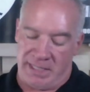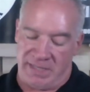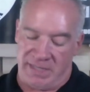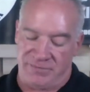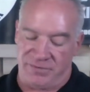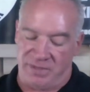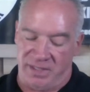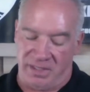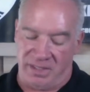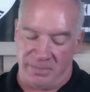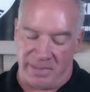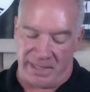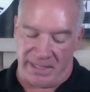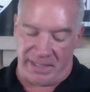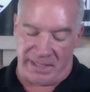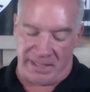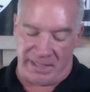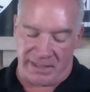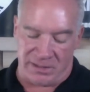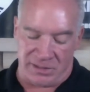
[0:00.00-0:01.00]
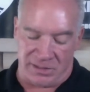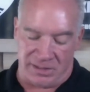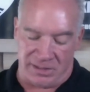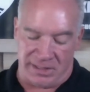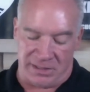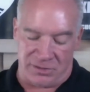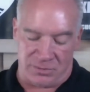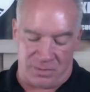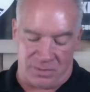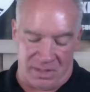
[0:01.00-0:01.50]
for anybody
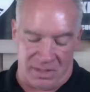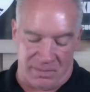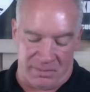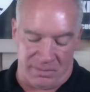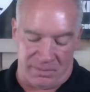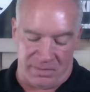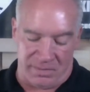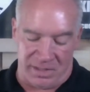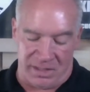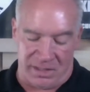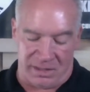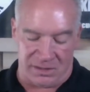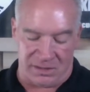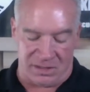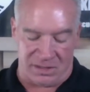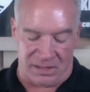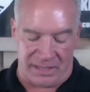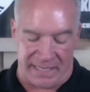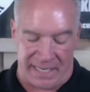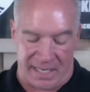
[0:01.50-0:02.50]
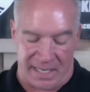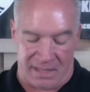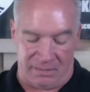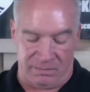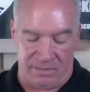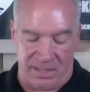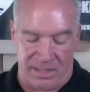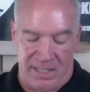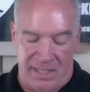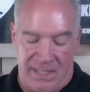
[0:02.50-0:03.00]
that's running the innocent down,
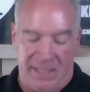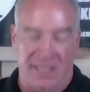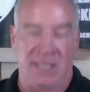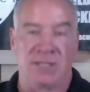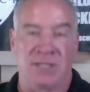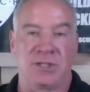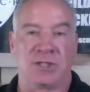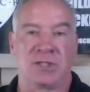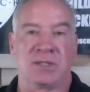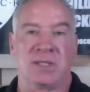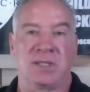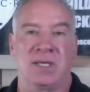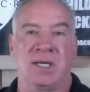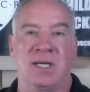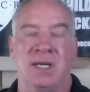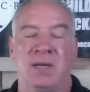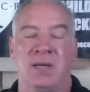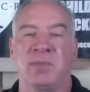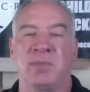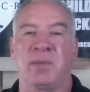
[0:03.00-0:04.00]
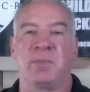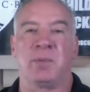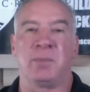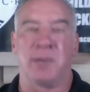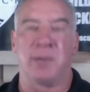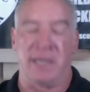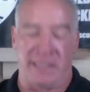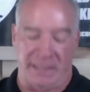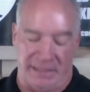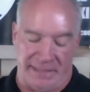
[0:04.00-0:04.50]
and just help people
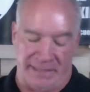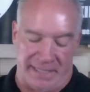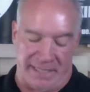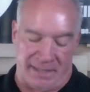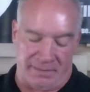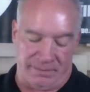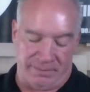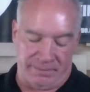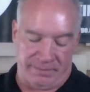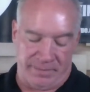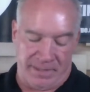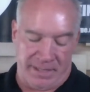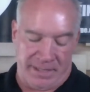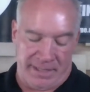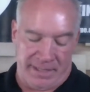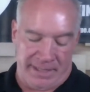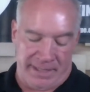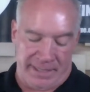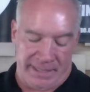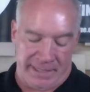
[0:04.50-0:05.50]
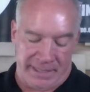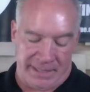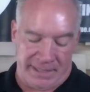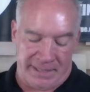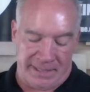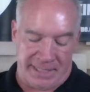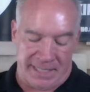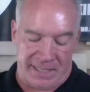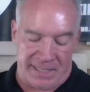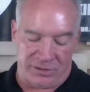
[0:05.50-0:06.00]
break it down. And
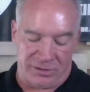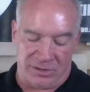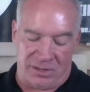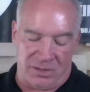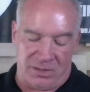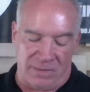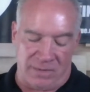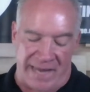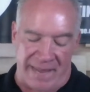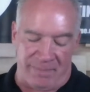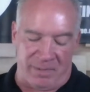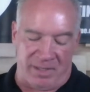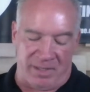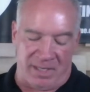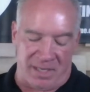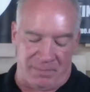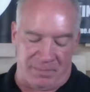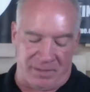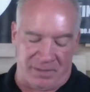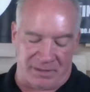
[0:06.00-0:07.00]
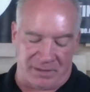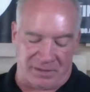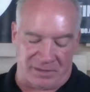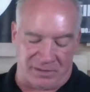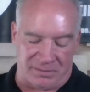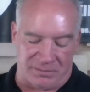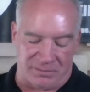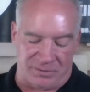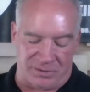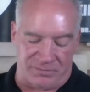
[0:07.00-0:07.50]
so wrapping up
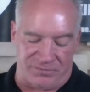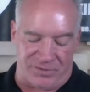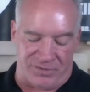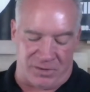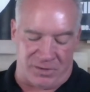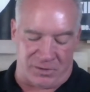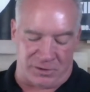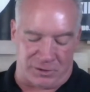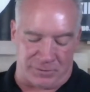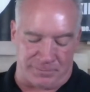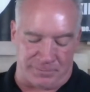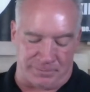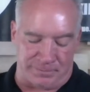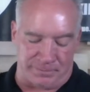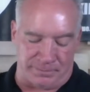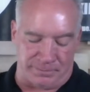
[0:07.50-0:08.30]
this, folks,